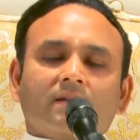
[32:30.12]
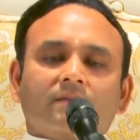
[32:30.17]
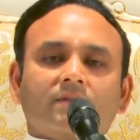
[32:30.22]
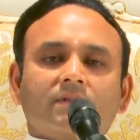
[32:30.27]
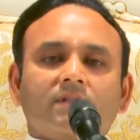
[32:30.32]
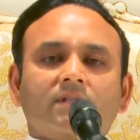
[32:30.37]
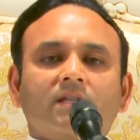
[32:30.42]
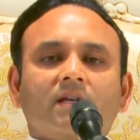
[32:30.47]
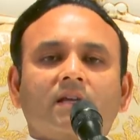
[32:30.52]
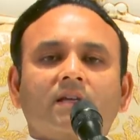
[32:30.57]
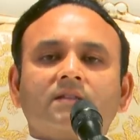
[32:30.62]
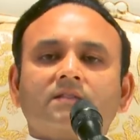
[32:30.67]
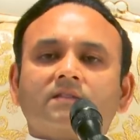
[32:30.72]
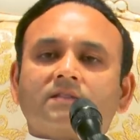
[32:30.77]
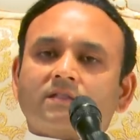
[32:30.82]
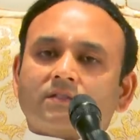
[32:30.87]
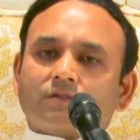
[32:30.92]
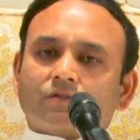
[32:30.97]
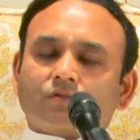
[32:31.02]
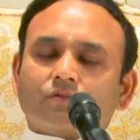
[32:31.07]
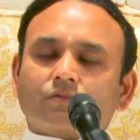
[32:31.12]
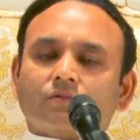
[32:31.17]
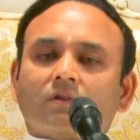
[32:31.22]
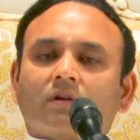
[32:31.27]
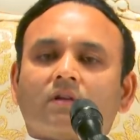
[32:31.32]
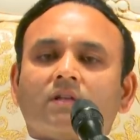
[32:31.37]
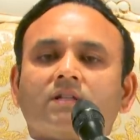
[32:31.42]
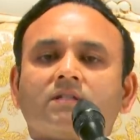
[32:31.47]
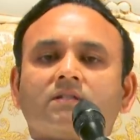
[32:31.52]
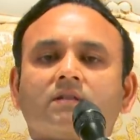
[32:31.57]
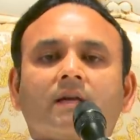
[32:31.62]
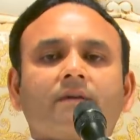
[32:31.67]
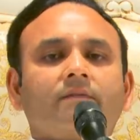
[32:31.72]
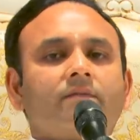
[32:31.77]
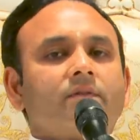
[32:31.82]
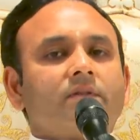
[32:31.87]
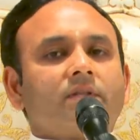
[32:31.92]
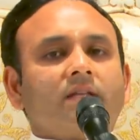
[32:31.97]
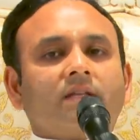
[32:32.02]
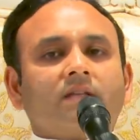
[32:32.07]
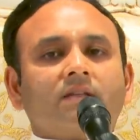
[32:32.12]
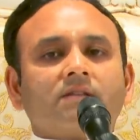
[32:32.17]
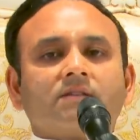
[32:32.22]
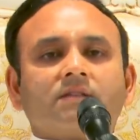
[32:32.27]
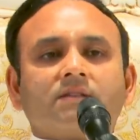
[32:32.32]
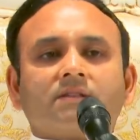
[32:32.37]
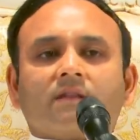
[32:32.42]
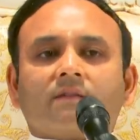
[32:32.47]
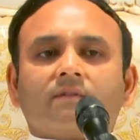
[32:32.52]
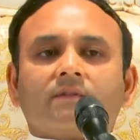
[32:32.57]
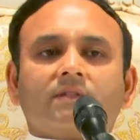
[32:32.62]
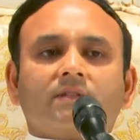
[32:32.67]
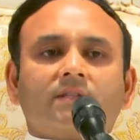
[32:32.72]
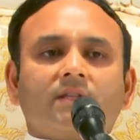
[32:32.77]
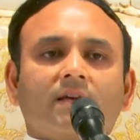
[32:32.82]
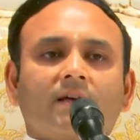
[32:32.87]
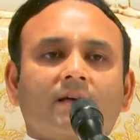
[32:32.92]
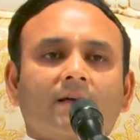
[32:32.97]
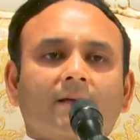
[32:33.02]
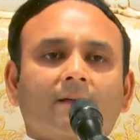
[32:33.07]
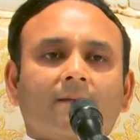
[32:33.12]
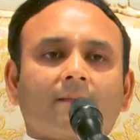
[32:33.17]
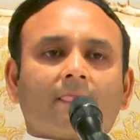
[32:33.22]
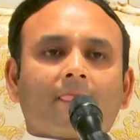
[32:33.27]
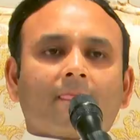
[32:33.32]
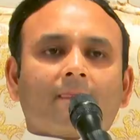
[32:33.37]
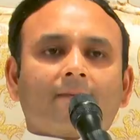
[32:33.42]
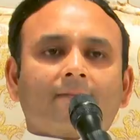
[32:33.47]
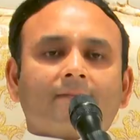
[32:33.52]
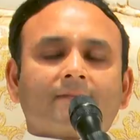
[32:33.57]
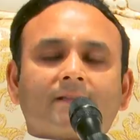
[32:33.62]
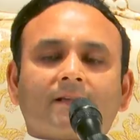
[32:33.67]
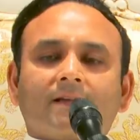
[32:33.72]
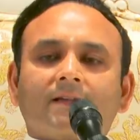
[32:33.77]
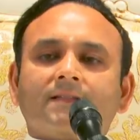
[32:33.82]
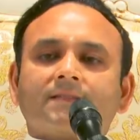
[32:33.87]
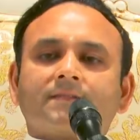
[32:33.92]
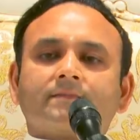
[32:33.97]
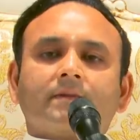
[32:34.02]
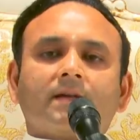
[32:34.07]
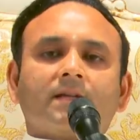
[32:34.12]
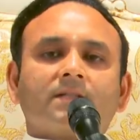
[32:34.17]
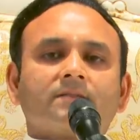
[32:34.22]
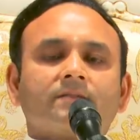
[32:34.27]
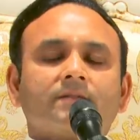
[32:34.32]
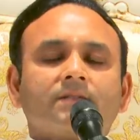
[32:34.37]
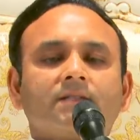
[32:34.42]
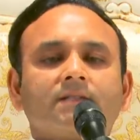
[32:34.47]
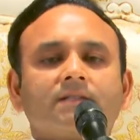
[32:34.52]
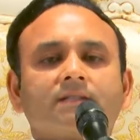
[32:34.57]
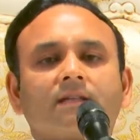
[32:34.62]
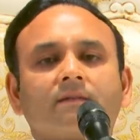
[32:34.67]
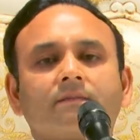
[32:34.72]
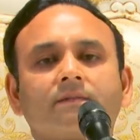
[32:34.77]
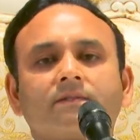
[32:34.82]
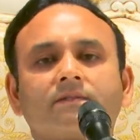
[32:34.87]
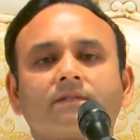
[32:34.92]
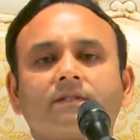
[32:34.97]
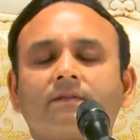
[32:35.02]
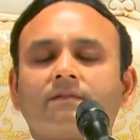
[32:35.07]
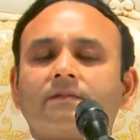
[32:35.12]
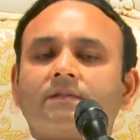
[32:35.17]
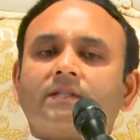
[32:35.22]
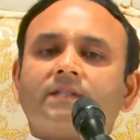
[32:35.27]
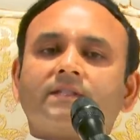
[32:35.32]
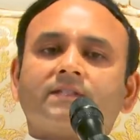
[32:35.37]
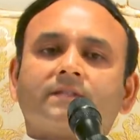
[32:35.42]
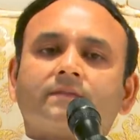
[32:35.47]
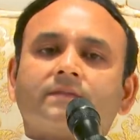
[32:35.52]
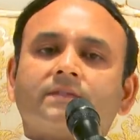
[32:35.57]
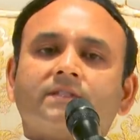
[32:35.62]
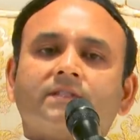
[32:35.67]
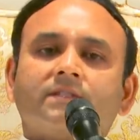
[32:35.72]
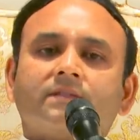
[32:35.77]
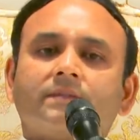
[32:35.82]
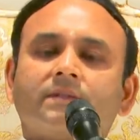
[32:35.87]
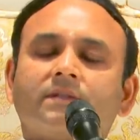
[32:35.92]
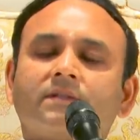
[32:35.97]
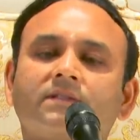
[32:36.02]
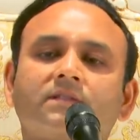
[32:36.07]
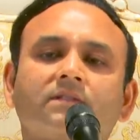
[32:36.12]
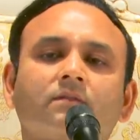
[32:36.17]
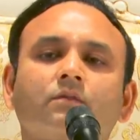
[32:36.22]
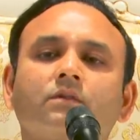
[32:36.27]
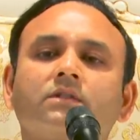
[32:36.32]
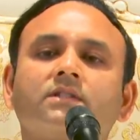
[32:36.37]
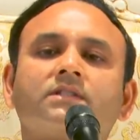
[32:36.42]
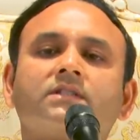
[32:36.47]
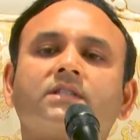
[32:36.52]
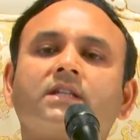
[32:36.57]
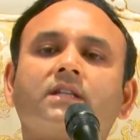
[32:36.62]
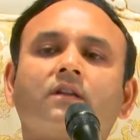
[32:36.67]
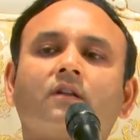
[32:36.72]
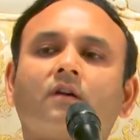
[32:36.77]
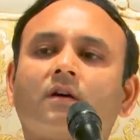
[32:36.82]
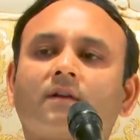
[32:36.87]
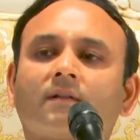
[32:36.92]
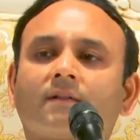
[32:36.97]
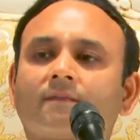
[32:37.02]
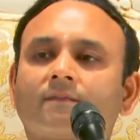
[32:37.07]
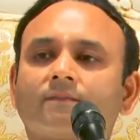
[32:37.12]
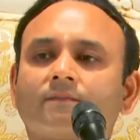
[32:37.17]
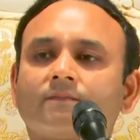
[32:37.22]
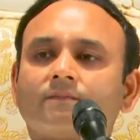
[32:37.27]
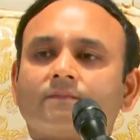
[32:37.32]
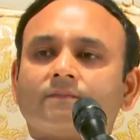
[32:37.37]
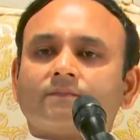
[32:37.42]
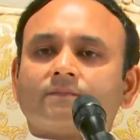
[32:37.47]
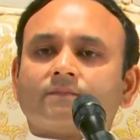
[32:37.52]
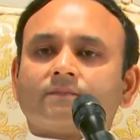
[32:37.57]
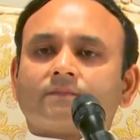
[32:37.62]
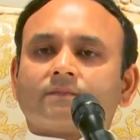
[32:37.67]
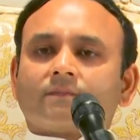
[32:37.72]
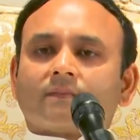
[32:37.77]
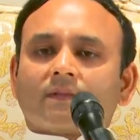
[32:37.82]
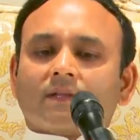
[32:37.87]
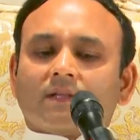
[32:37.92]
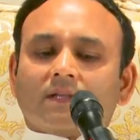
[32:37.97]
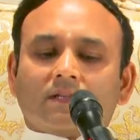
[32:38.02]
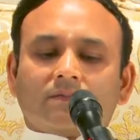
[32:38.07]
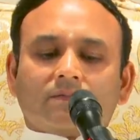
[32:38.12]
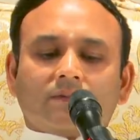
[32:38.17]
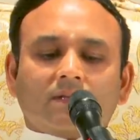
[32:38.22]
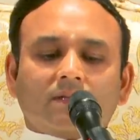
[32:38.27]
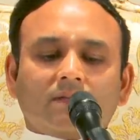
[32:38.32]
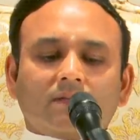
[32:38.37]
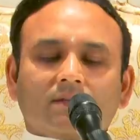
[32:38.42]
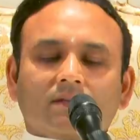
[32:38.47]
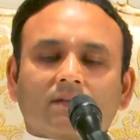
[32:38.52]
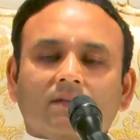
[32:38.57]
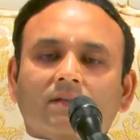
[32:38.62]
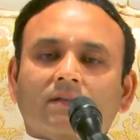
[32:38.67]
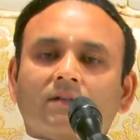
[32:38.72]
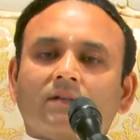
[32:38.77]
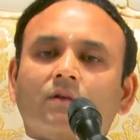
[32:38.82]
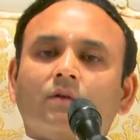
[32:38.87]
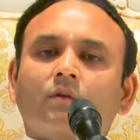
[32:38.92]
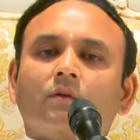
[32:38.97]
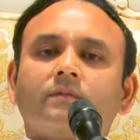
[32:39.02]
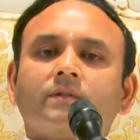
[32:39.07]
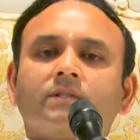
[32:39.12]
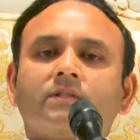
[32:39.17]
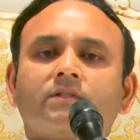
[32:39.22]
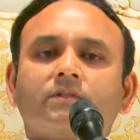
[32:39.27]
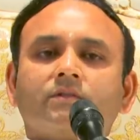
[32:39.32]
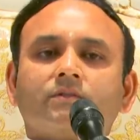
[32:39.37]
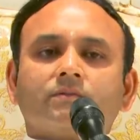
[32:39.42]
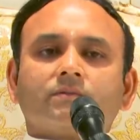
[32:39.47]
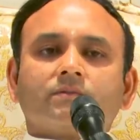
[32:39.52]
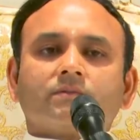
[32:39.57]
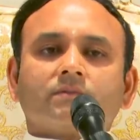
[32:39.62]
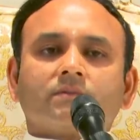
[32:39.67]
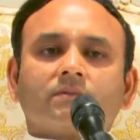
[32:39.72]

Vidya is this true knowledge, everything else is avidya science, maths, physics, chemistry, everything is a vidya because it won't stay long. It will go with you.